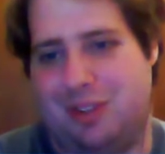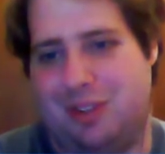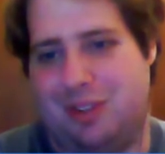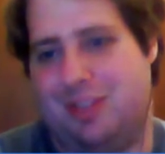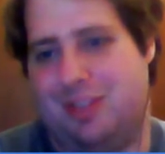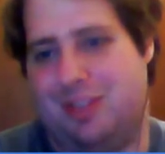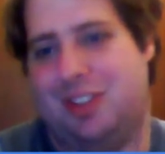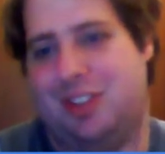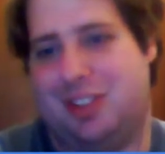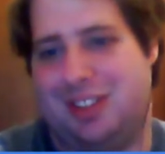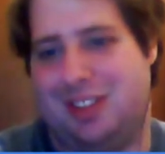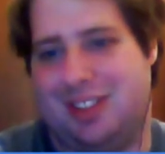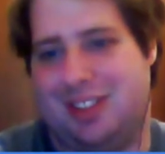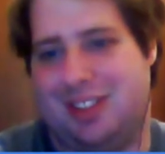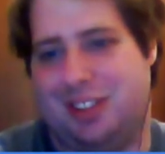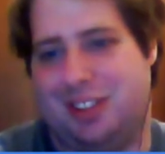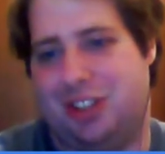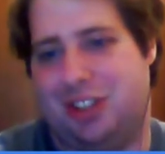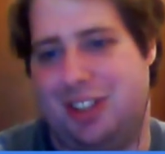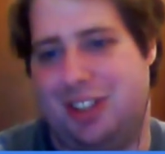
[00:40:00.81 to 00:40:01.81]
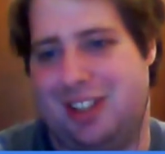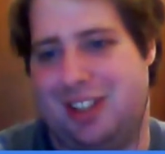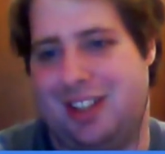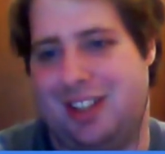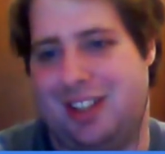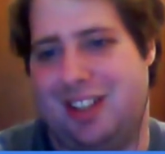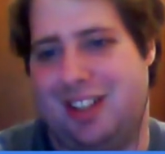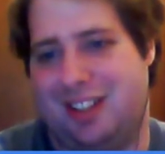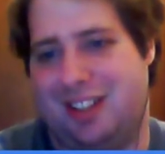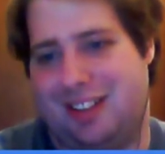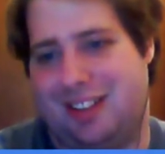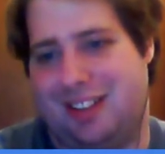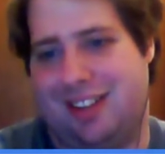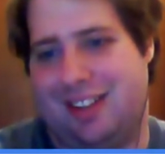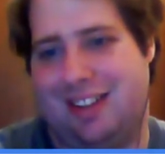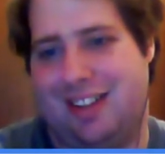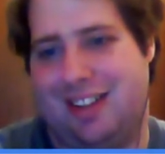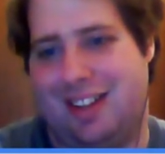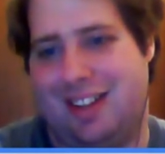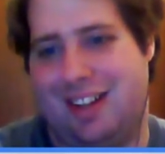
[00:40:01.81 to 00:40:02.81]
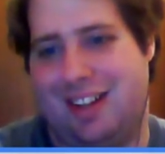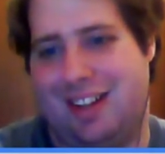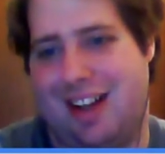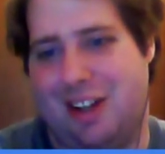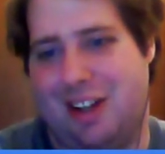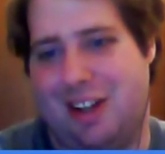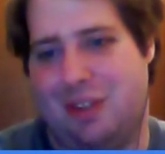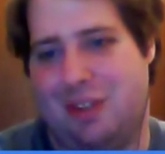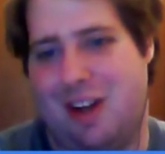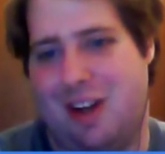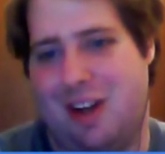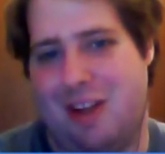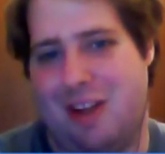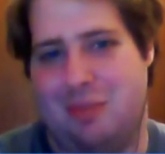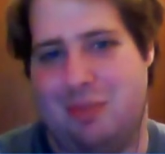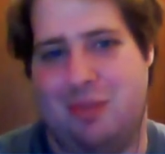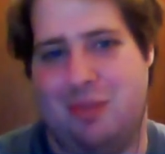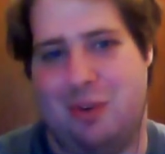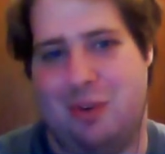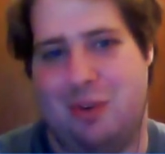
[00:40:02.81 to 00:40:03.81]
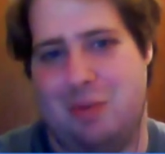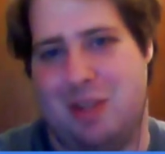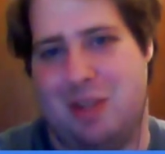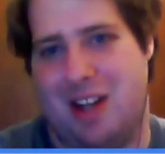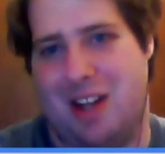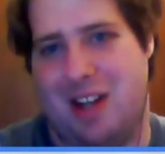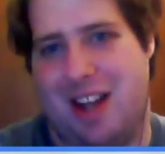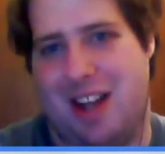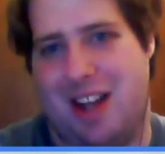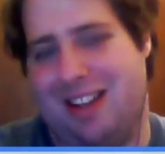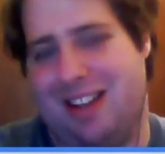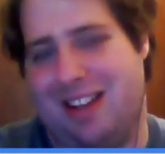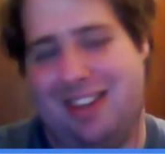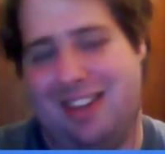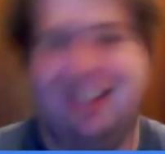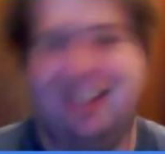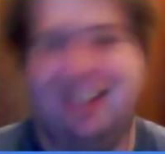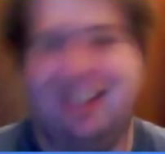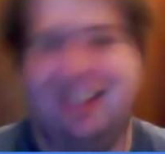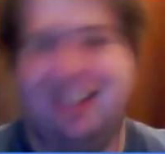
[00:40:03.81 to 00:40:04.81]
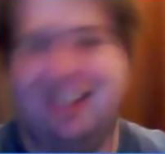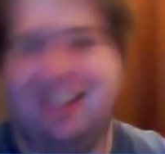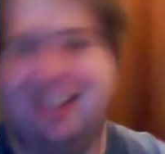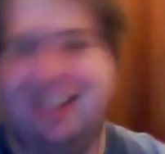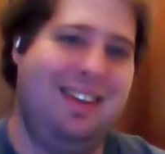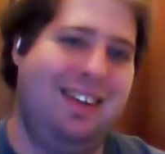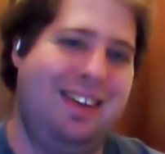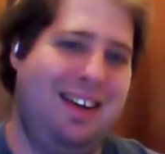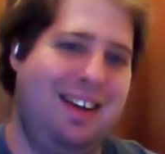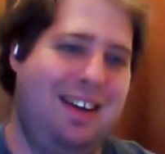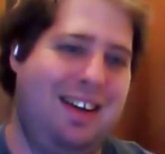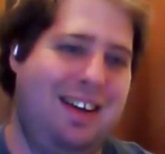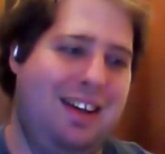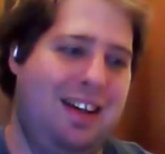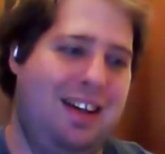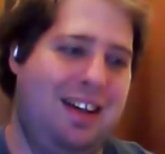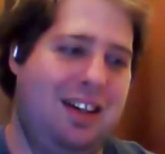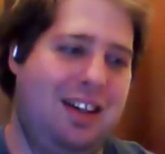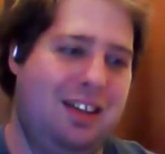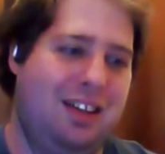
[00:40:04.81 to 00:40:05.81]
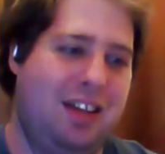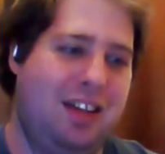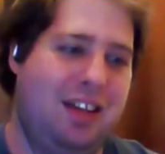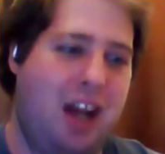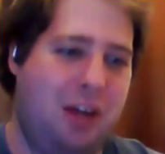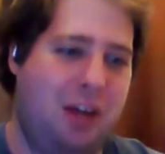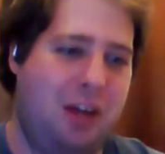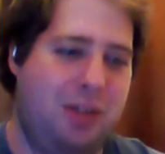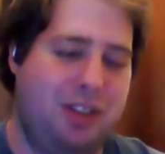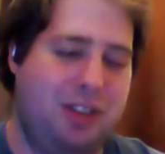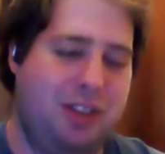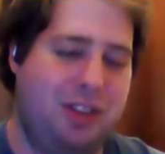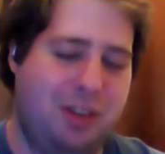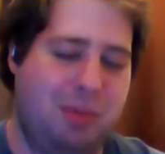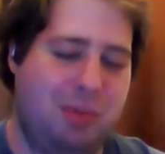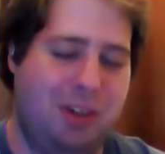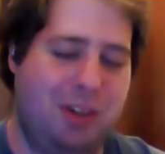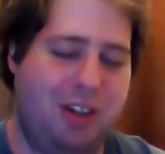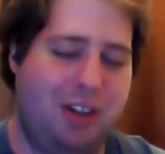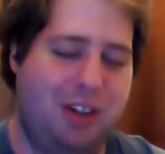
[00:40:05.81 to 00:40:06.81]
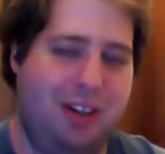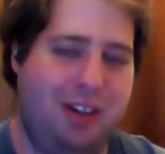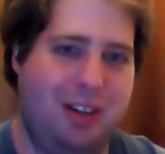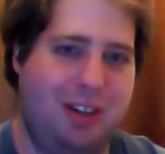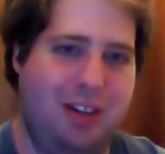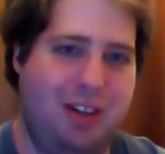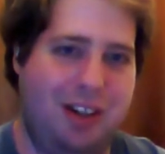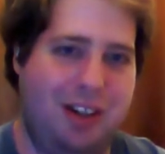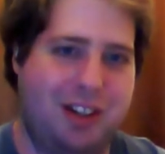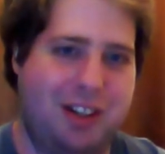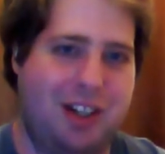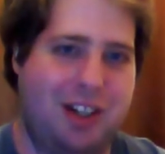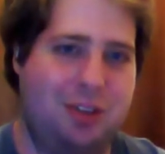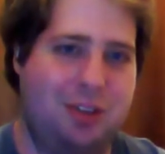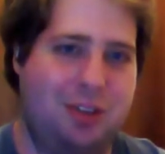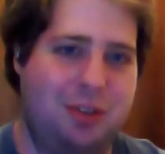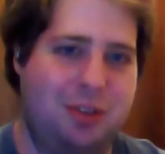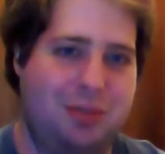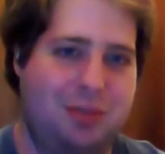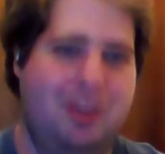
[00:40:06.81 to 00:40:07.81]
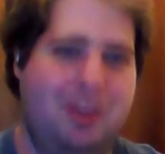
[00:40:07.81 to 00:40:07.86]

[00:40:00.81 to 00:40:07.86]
finish this shindig, and I go off before midnight, then yeah, I'll be still pretty good and on schedule.